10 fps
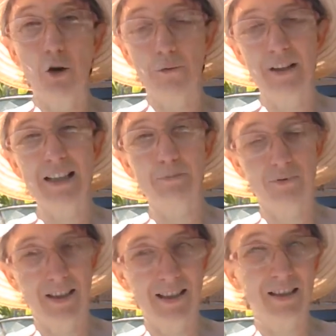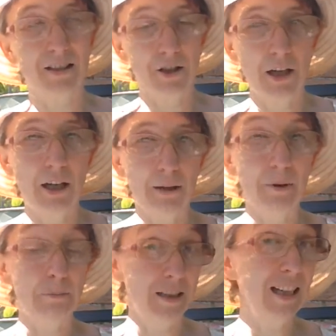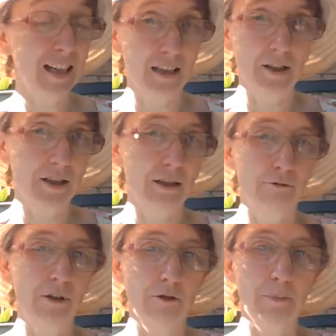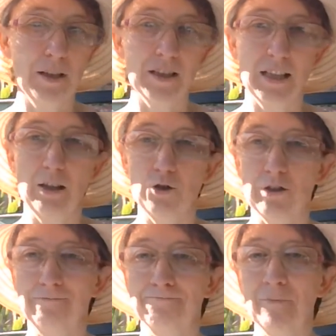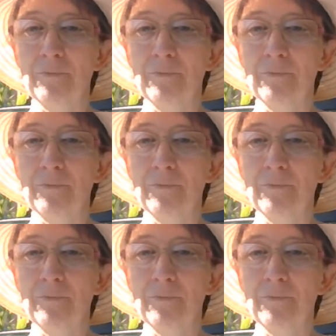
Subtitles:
of this present time, in particular the suffering of persecution.